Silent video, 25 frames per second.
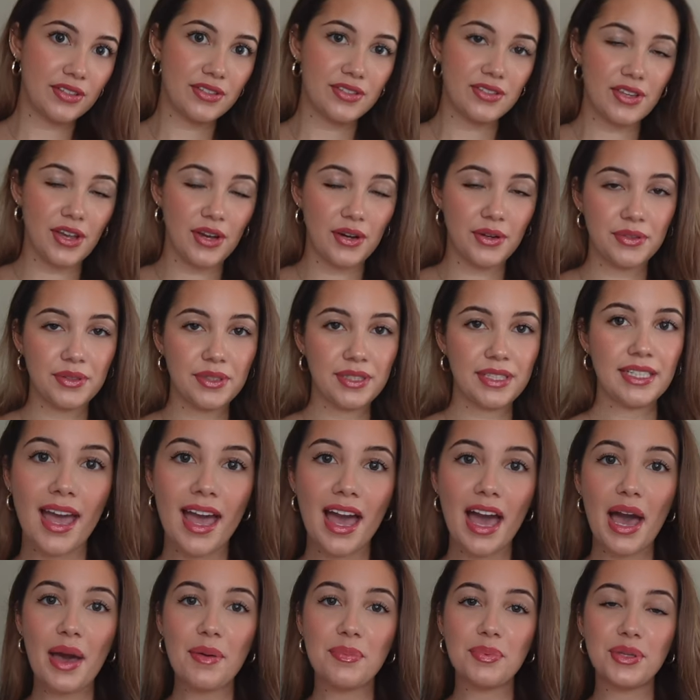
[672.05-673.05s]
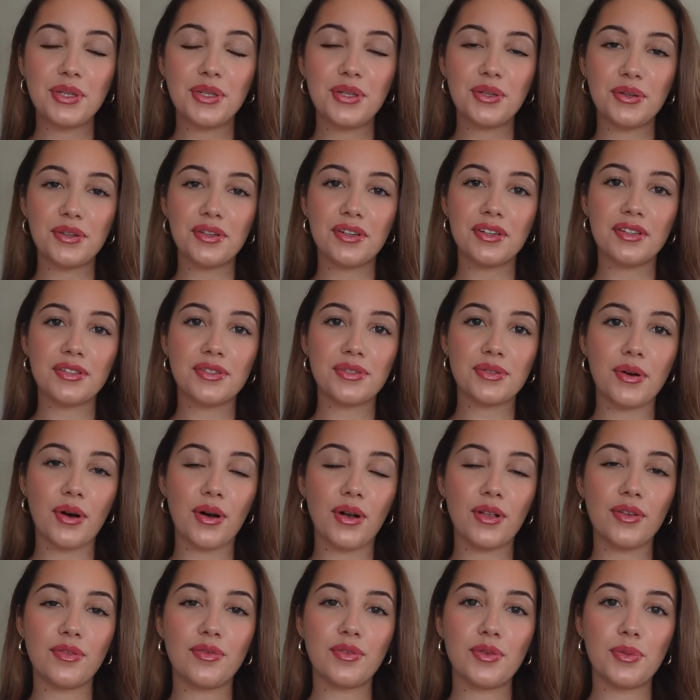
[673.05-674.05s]
So Happy New Year to
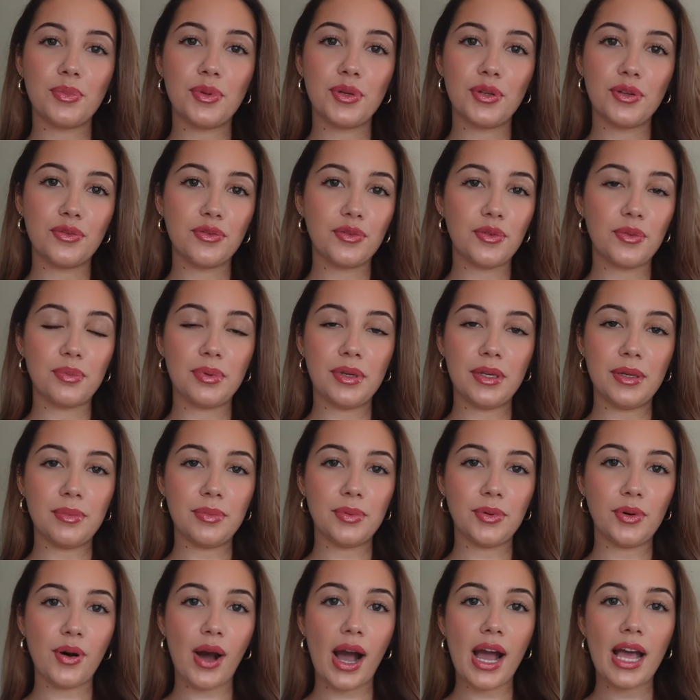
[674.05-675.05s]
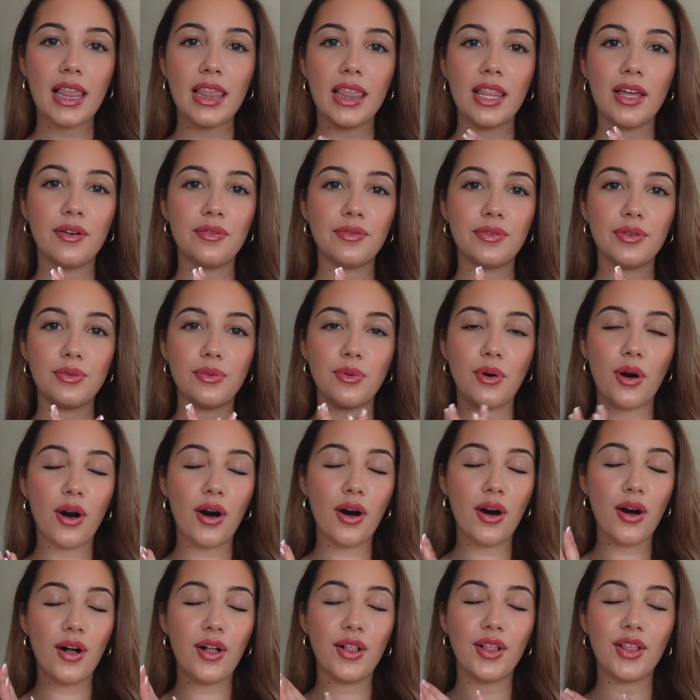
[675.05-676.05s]
all of you beautiful people. I love you
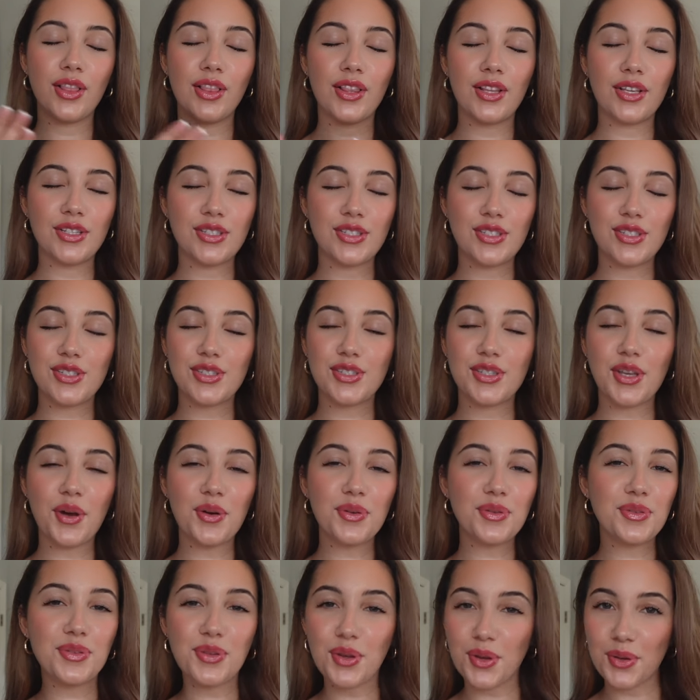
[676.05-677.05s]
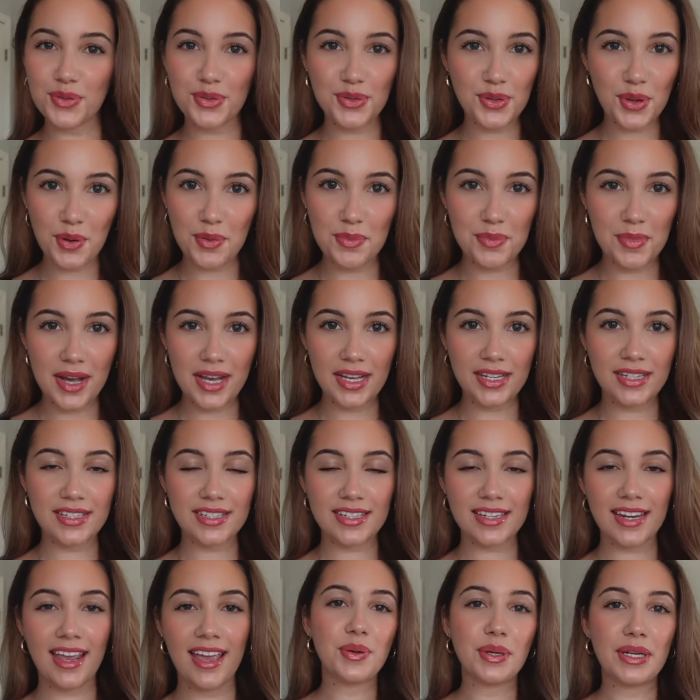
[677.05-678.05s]
all so, so, so
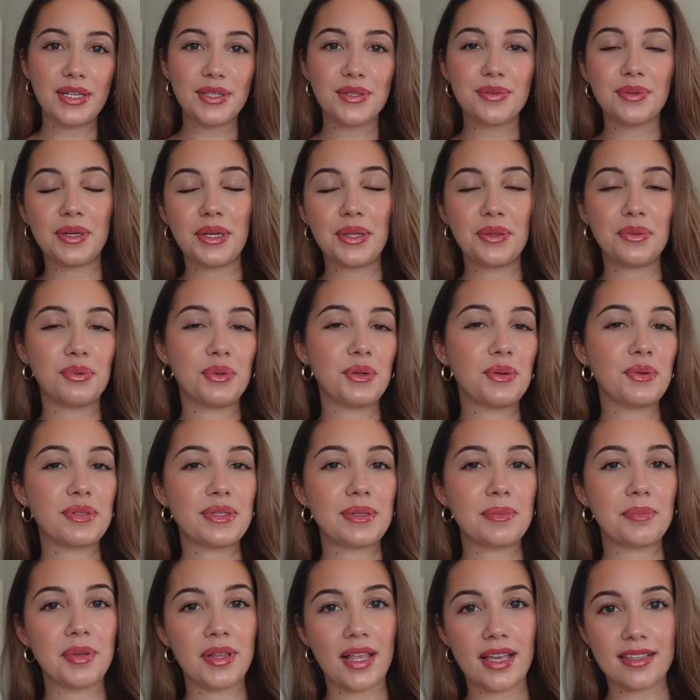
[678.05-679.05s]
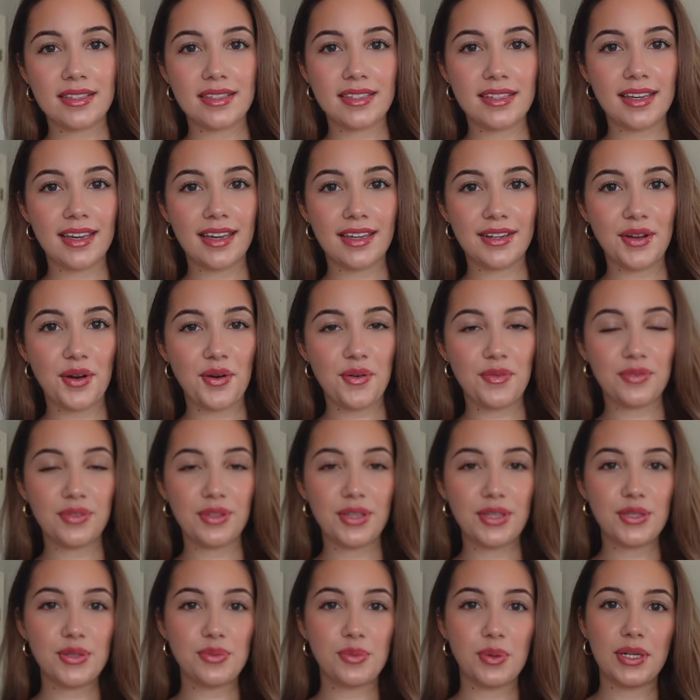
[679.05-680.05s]
much. 2023 was a blessing and
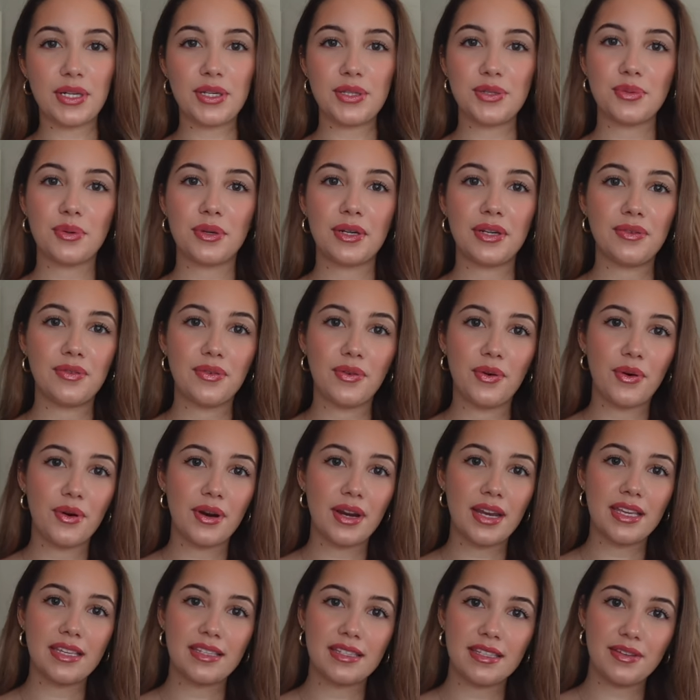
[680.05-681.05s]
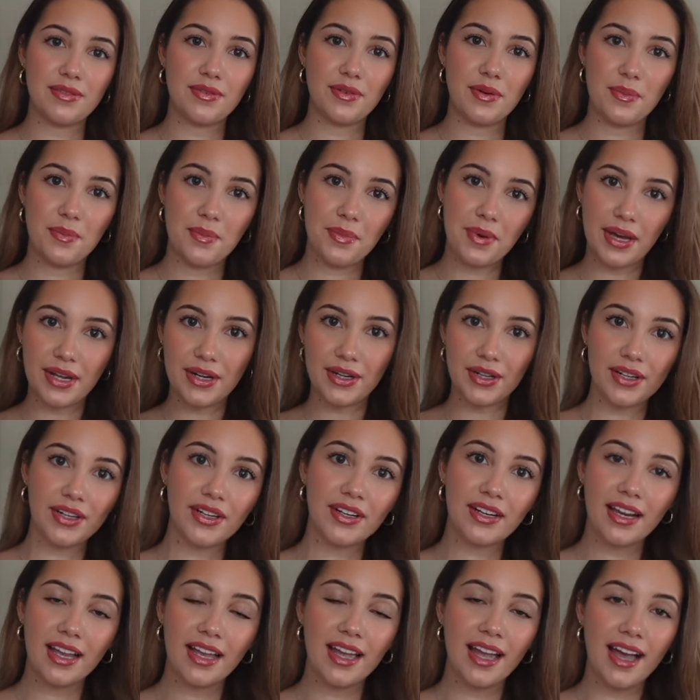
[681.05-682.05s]
hopefully 2024 is even
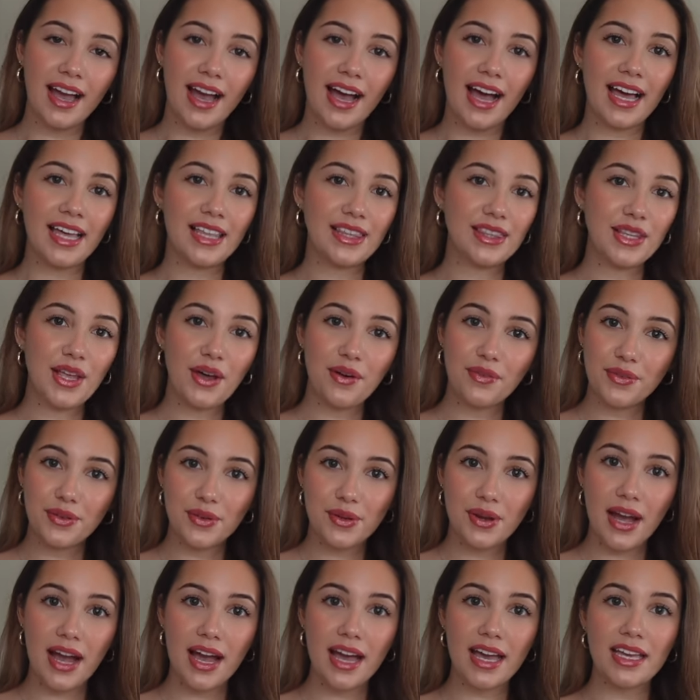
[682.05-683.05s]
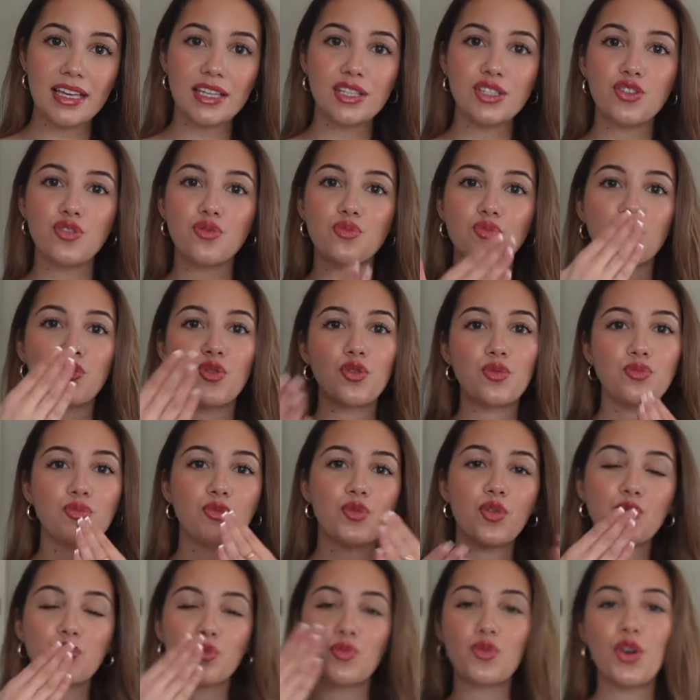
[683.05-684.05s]
better. I love you guys
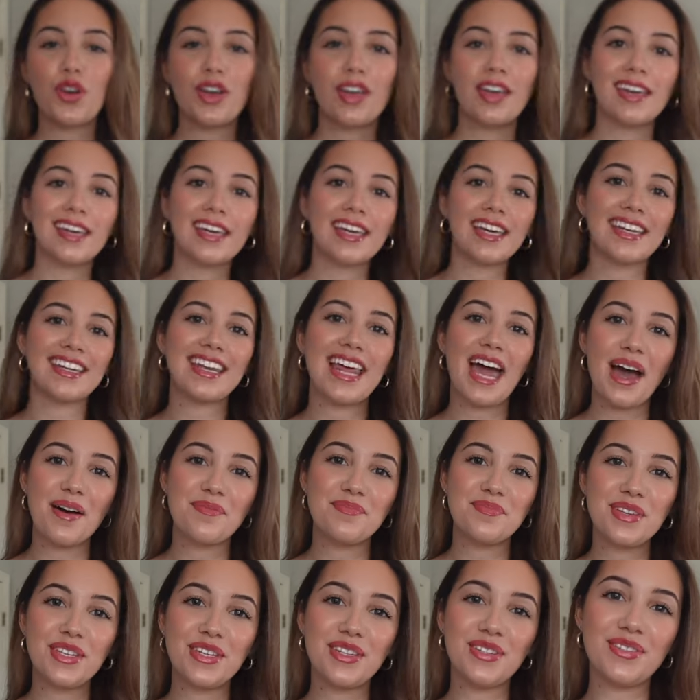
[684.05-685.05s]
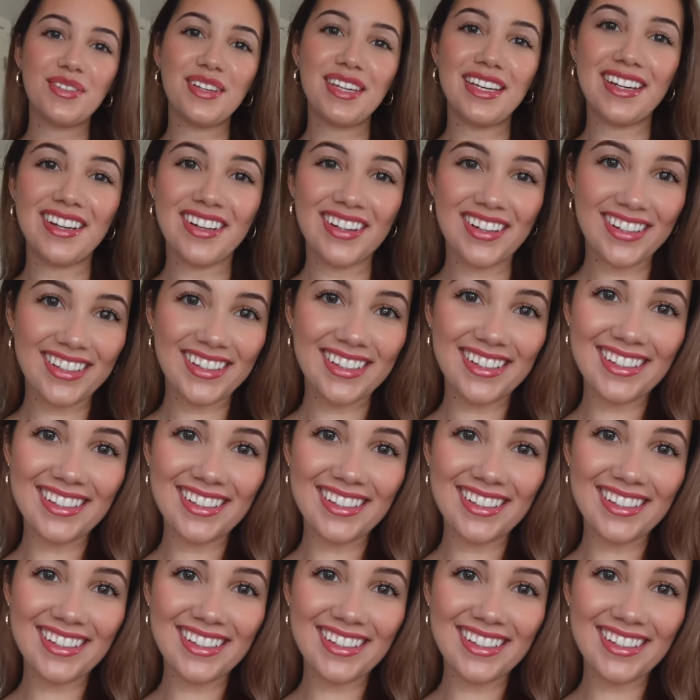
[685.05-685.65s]
and Happy New Year.